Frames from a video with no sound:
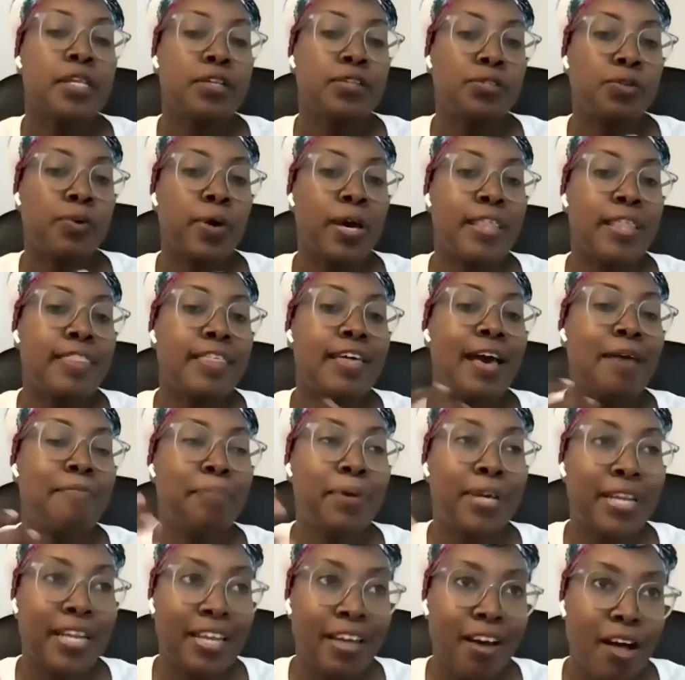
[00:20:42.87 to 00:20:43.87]
So I, th-
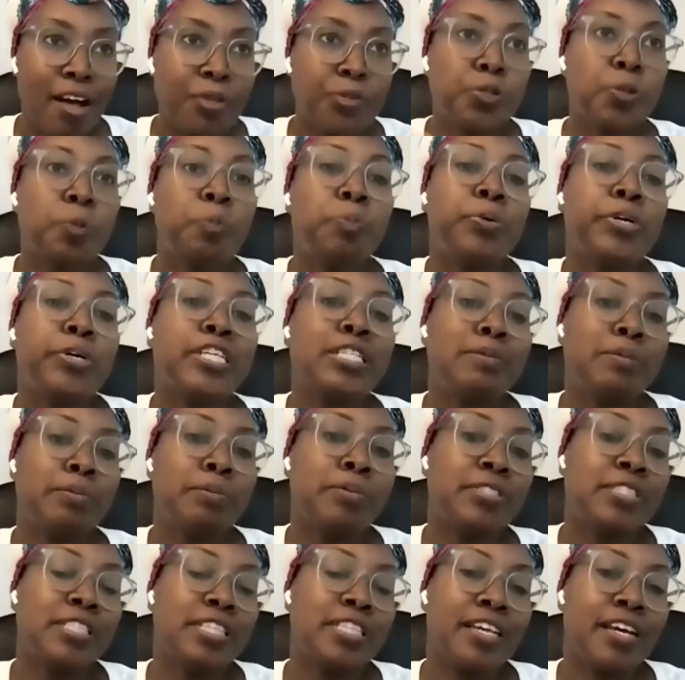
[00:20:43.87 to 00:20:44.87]
but it also brings
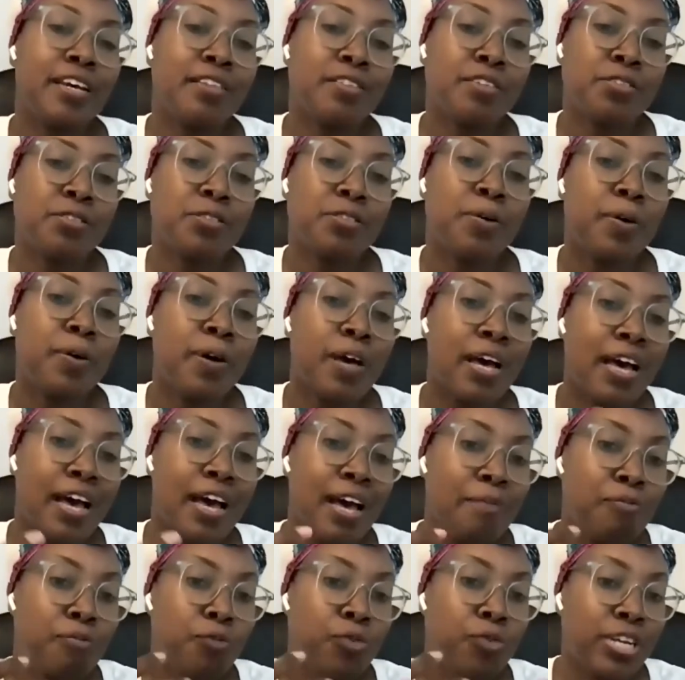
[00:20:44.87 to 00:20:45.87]
people together. So
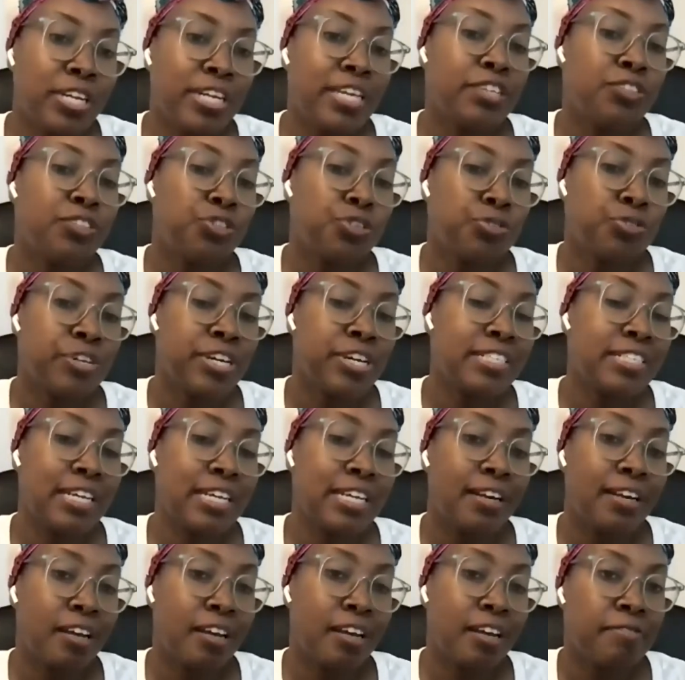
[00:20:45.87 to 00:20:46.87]
I'm really intrigued. And
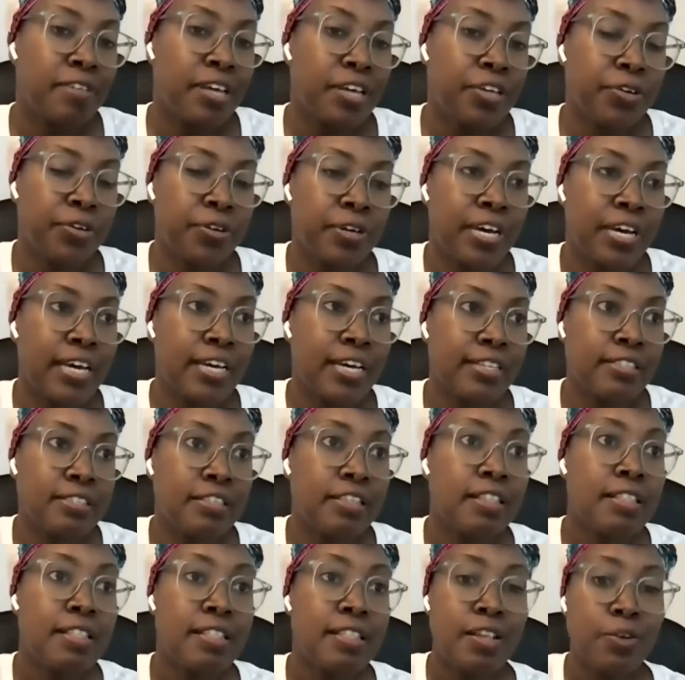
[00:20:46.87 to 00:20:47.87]
I love that you guys
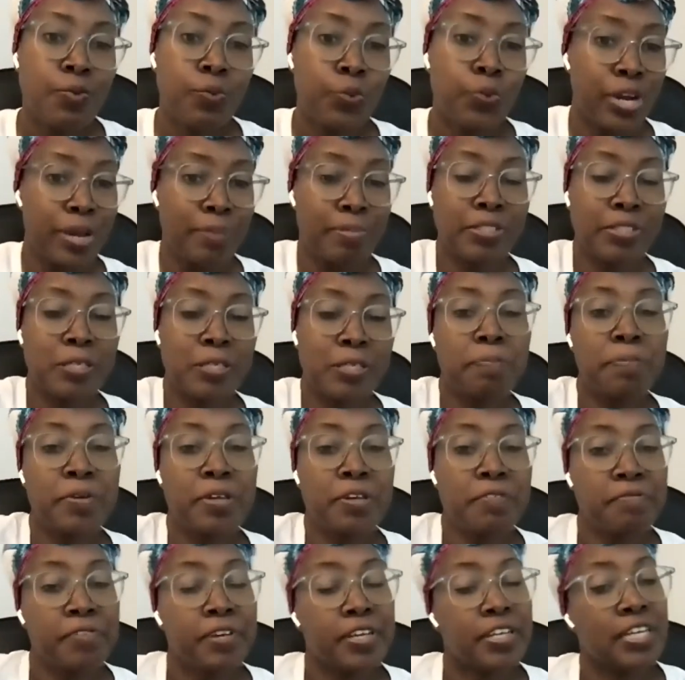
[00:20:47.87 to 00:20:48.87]
we're able to
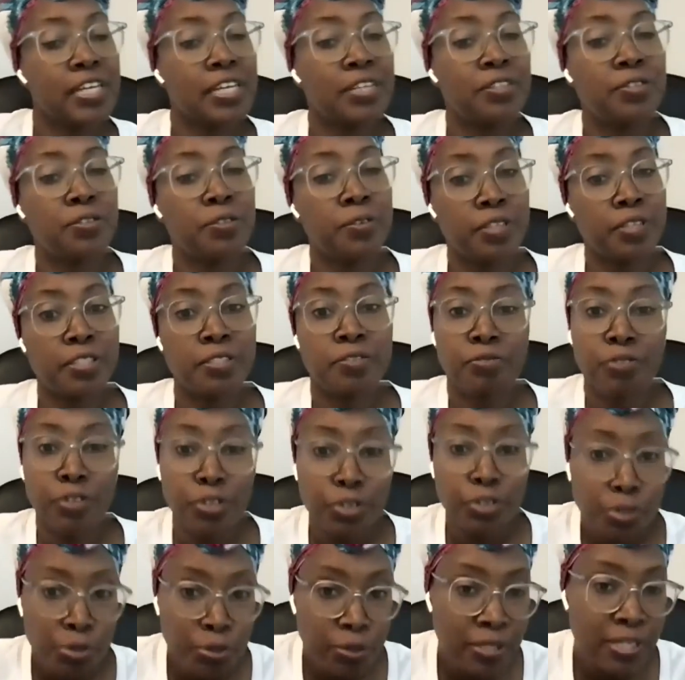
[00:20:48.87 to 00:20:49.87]
pivot and do this
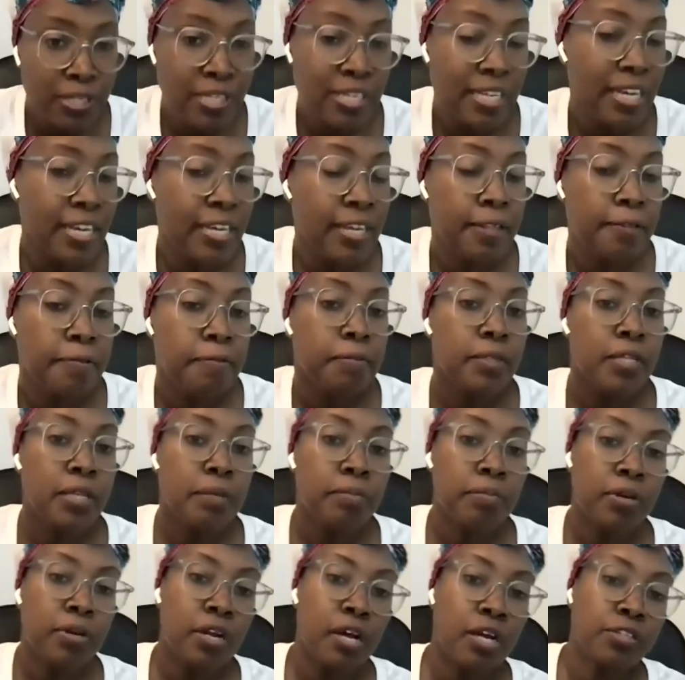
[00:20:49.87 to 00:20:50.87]
virtually,
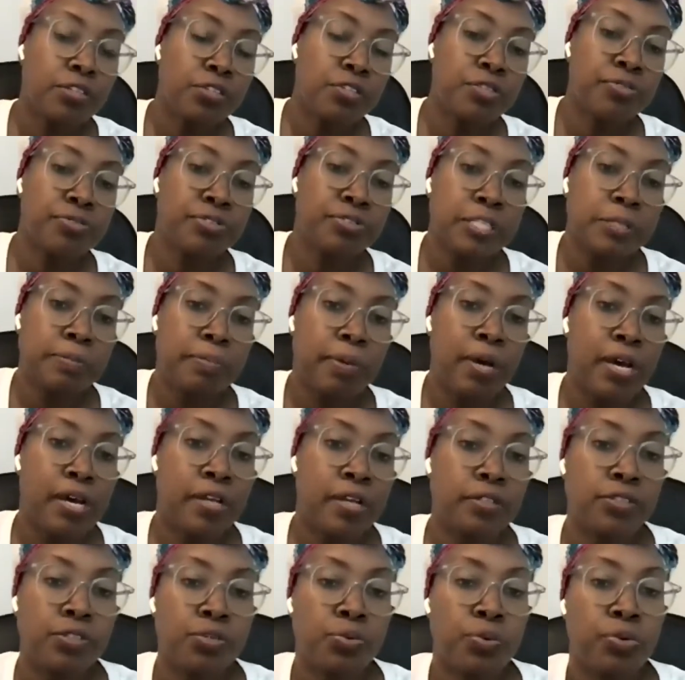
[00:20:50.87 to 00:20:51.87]
but also to
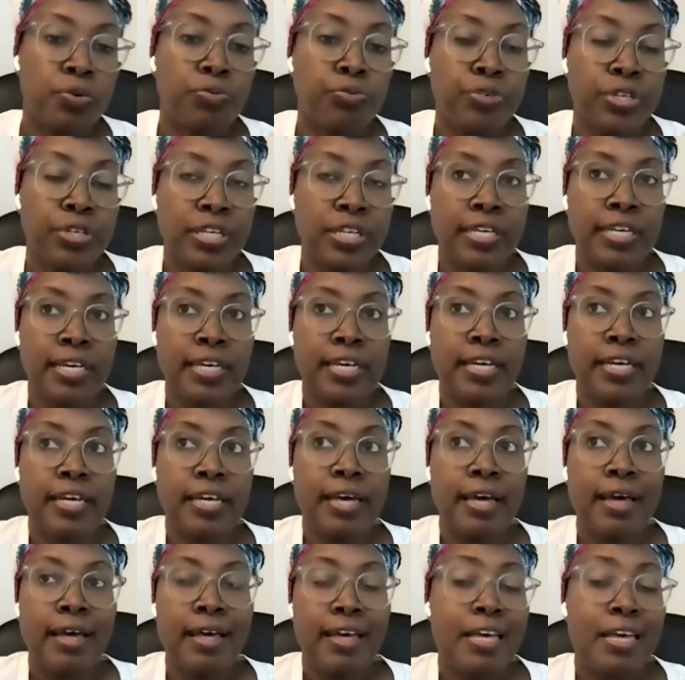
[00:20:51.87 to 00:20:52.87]
respond to a
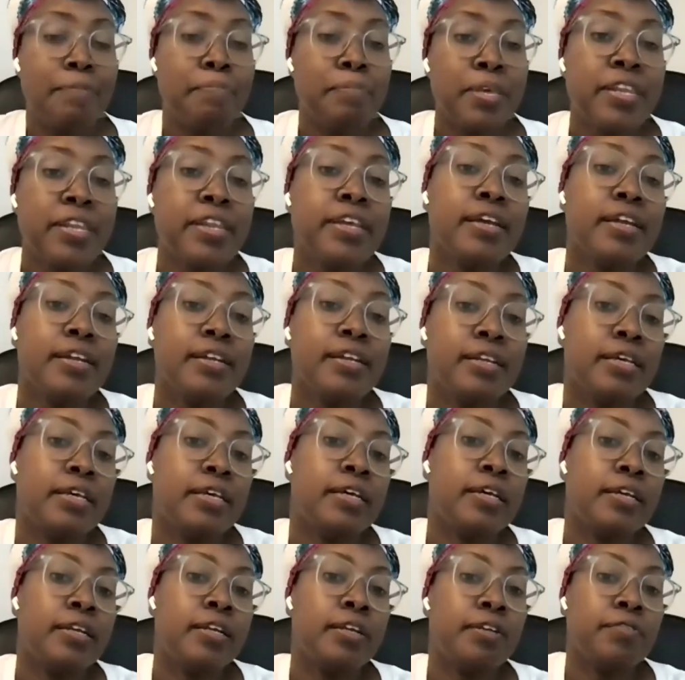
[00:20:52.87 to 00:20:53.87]
really immediate
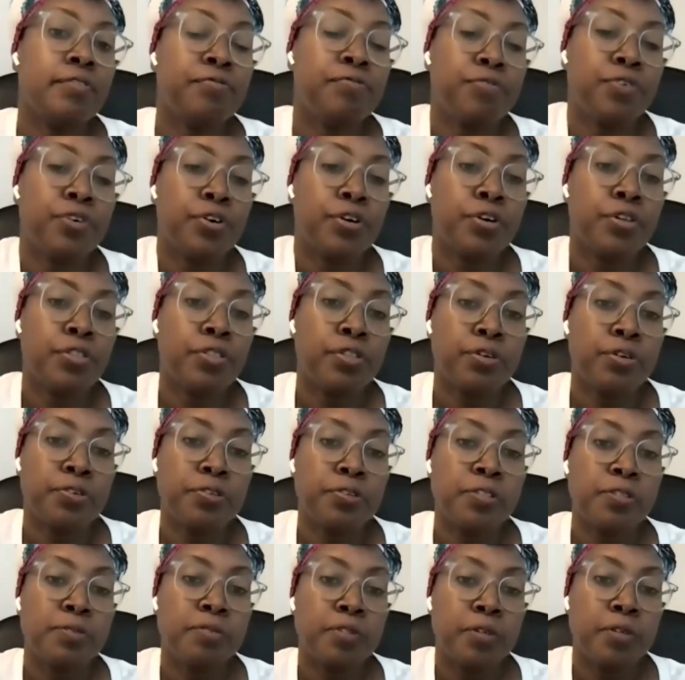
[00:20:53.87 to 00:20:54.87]
need for
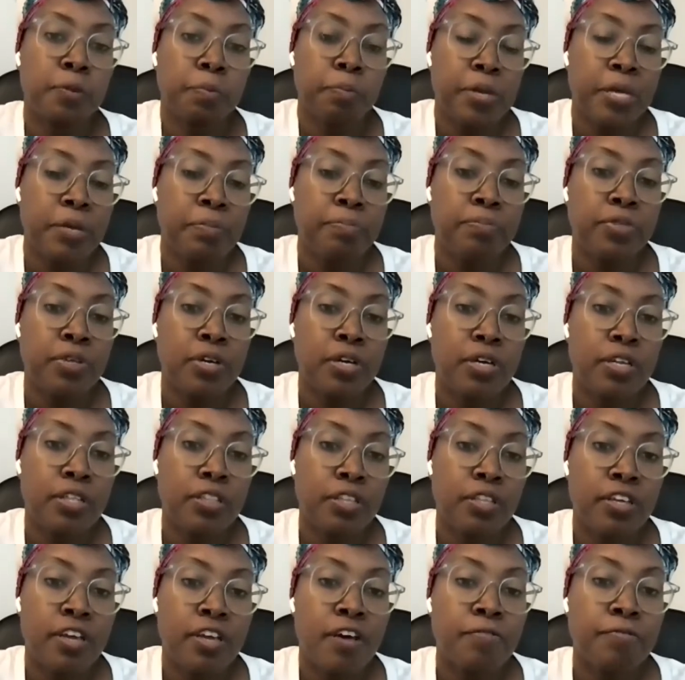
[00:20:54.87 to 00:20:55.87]
those those people, the,
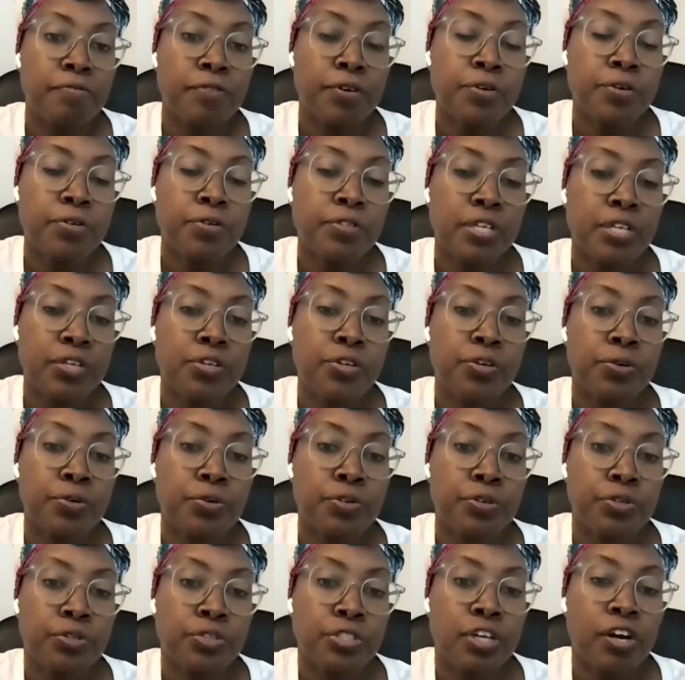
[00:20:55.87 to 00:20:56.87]
the young folks that
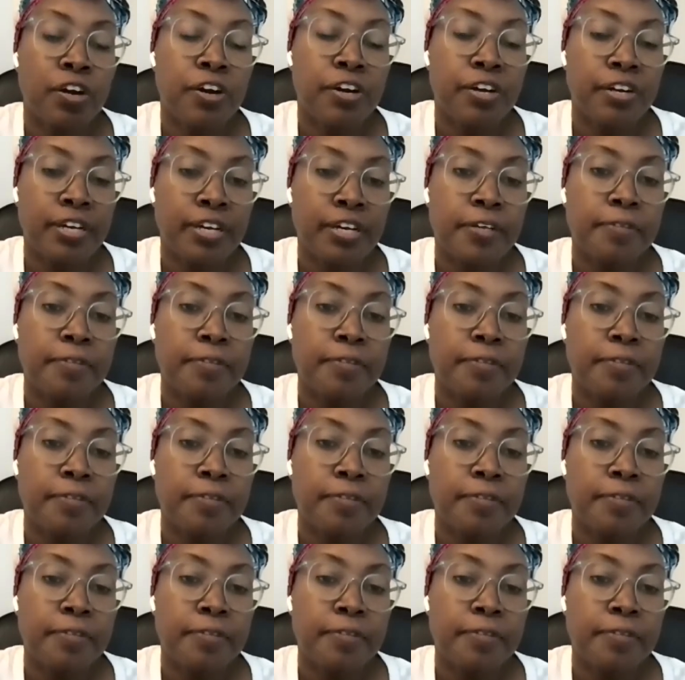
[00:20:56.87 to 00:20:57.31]
you you target.